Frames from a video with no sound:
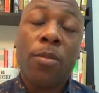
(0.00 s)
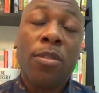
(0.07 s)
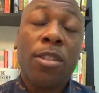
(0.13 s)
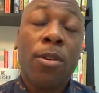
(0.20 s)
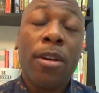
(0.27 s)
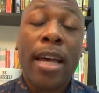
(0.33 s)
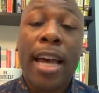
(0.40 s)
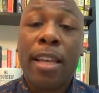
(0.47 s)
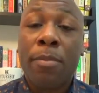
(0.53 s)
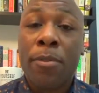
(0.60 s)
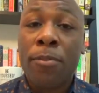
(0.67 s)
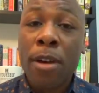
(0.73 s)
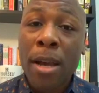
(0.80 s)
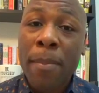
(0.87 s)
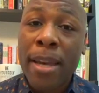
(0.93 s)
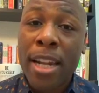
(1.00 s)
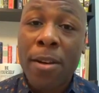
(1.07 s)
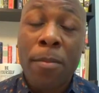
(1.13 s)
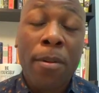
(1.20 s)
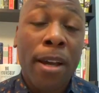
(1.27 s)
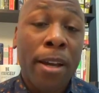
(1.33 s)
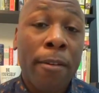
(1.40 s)
So guys, before I met up
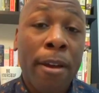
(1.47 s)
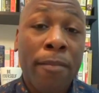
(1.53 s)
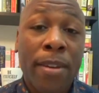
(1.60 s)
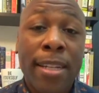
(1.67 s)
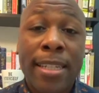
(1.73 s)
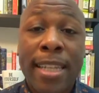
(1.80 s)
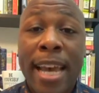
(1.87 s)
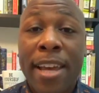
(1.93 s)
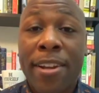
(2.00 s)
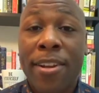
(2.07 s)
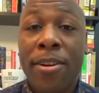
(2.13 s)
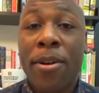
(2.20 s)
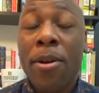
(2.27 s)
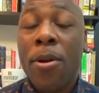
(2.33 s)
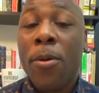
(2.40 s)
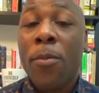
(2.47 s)
with my graphic designer,